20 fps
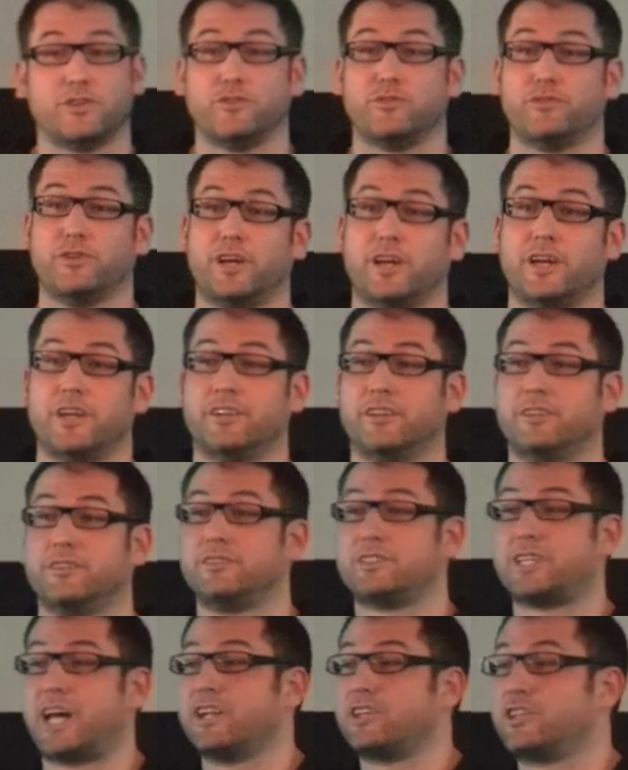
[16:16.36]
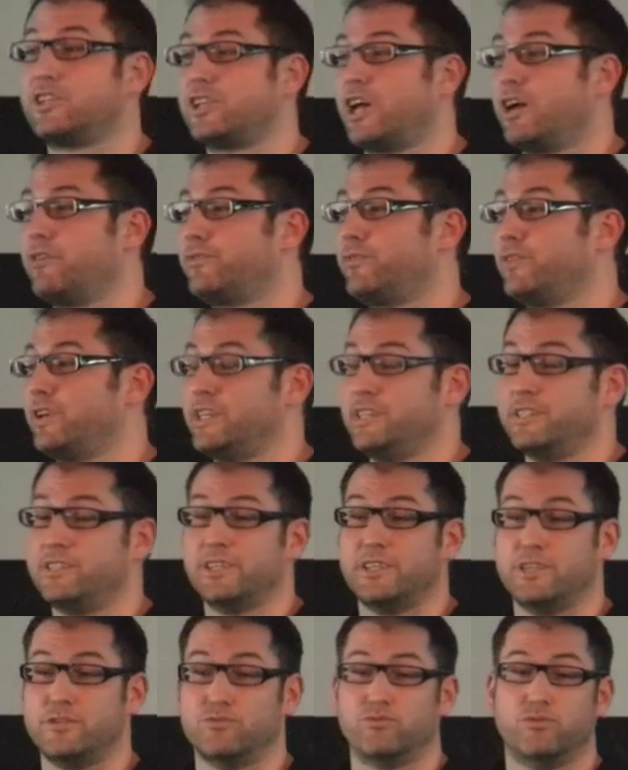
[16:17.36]
of touch stuff
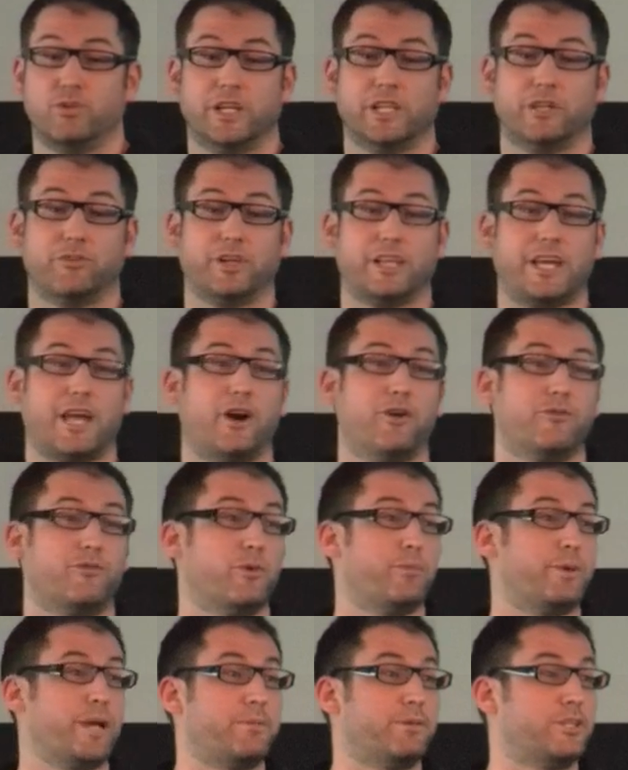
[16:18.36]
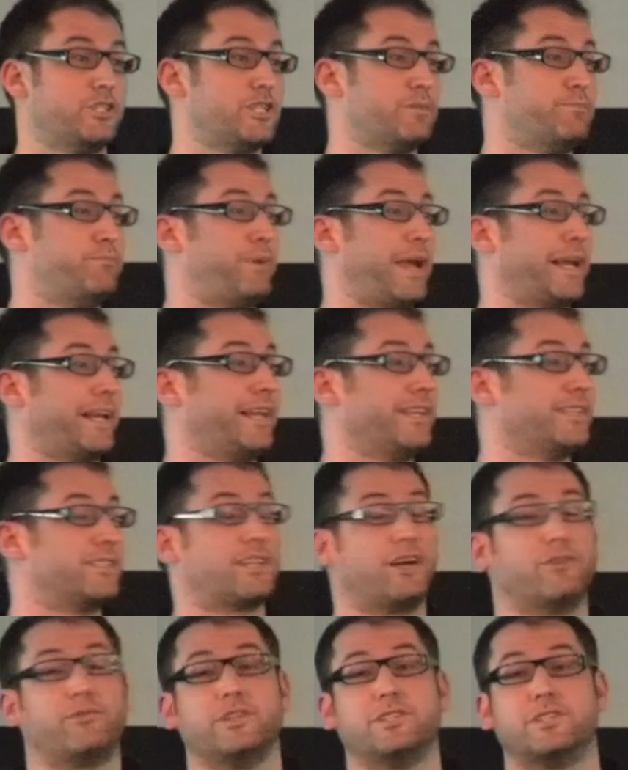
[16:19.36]
is really, really helpful. People are just banging
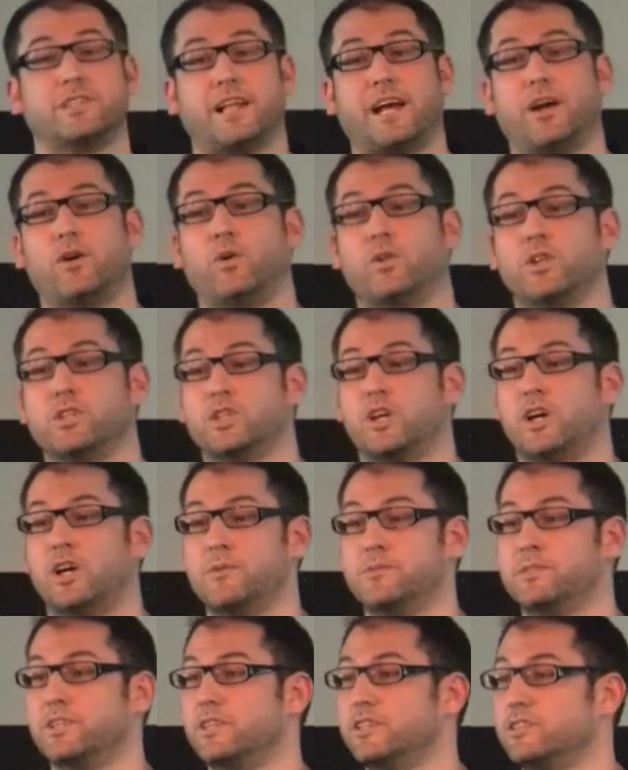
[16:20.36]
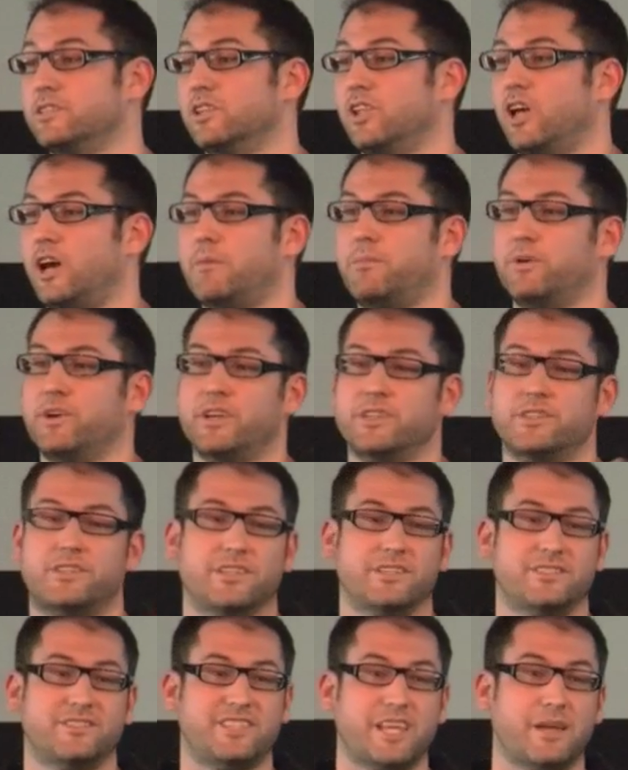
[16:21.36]
stuff into that all the time. So there's libraries,
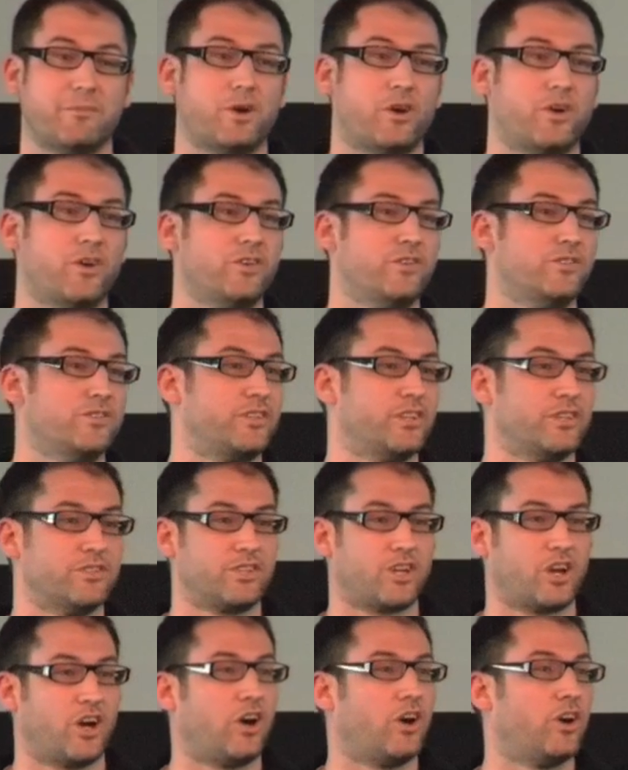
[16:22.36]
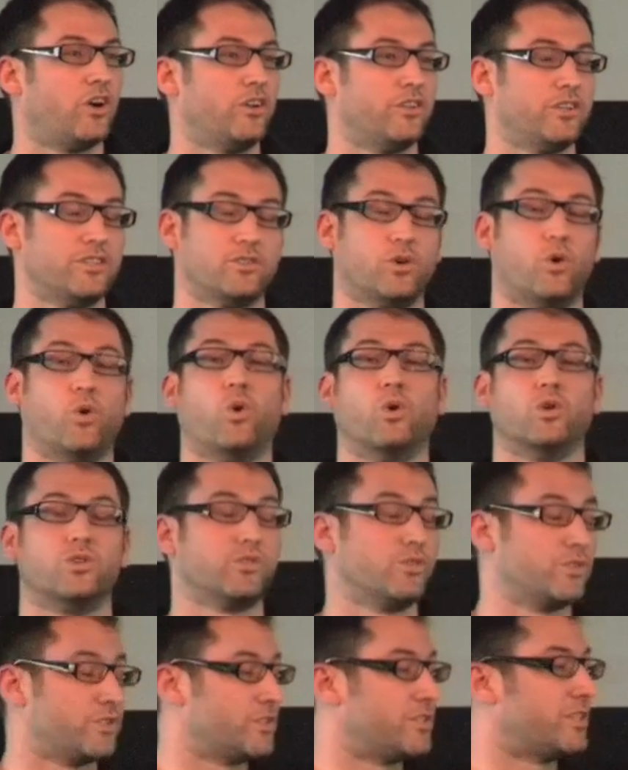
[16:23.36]
there's demos, there's code, there's all
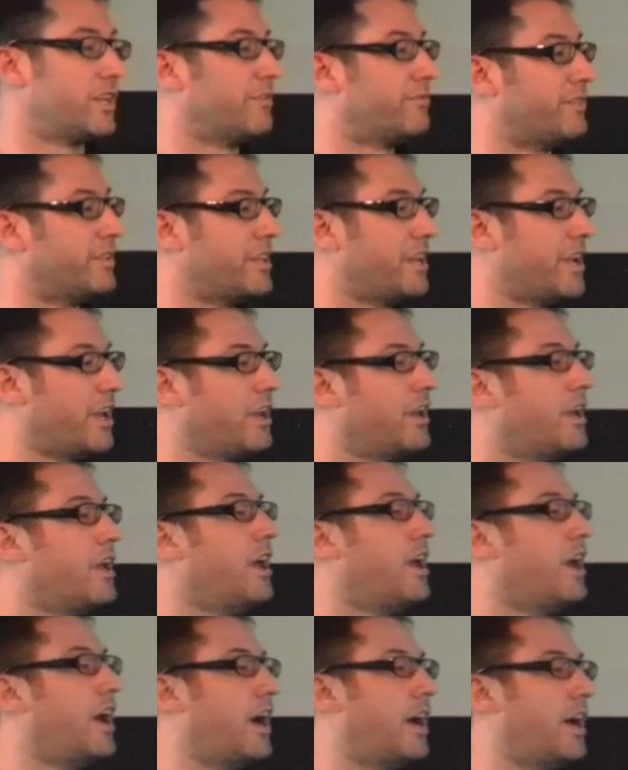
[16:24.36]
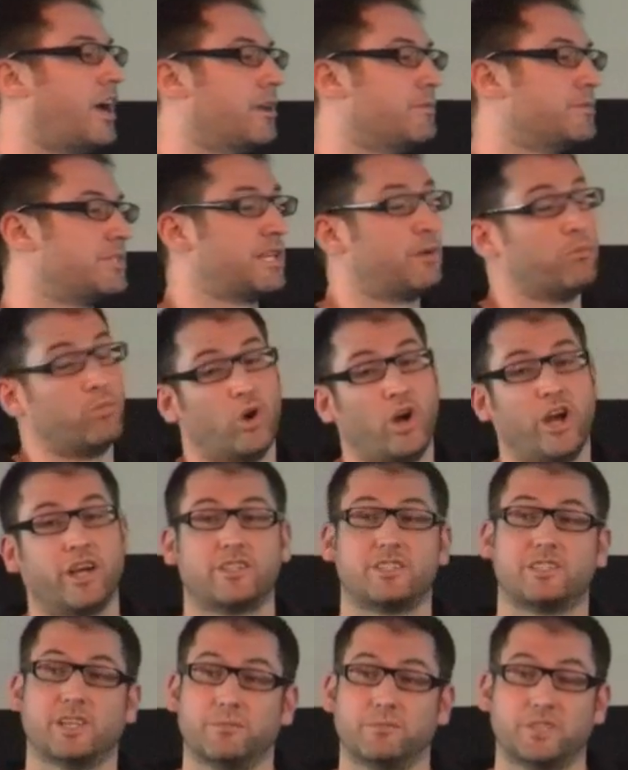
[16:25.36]
sorts of stuff in there. Some
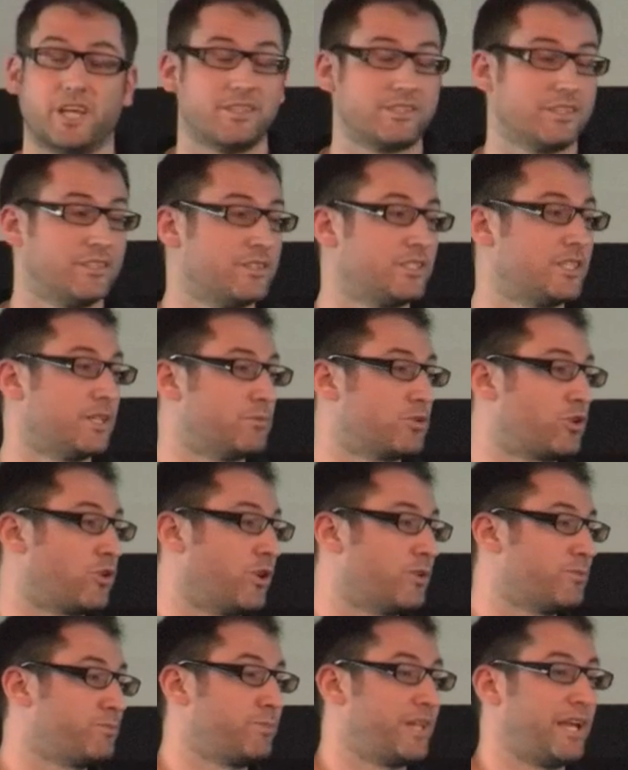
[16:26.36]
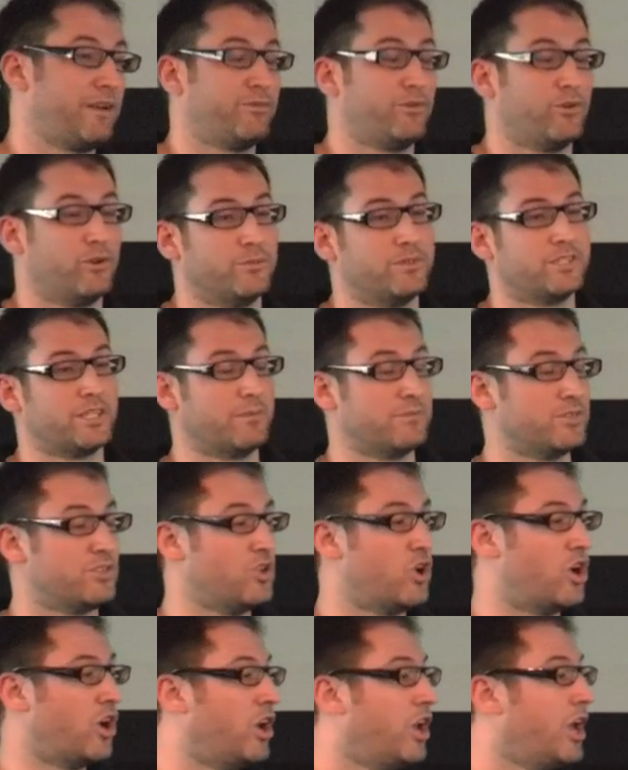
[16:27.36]
works, some doesn't, some's cross-platform, some's
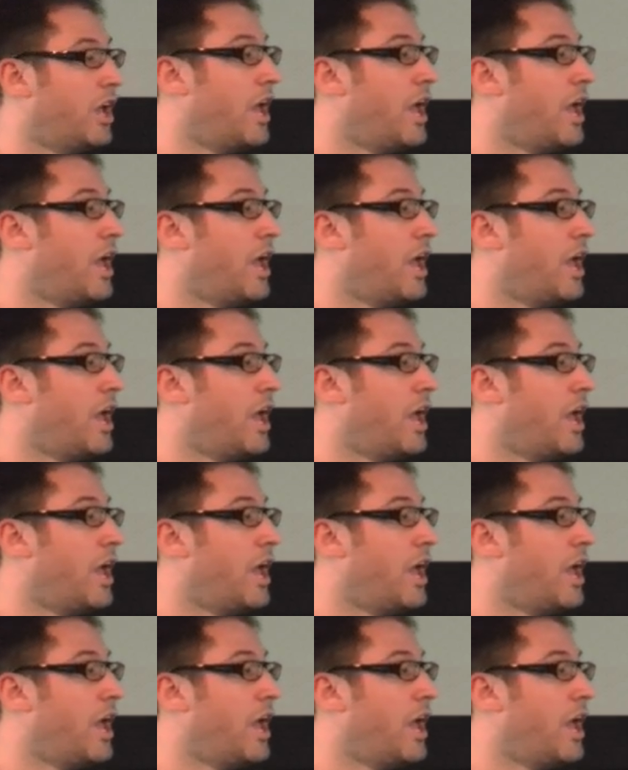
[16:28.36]
not.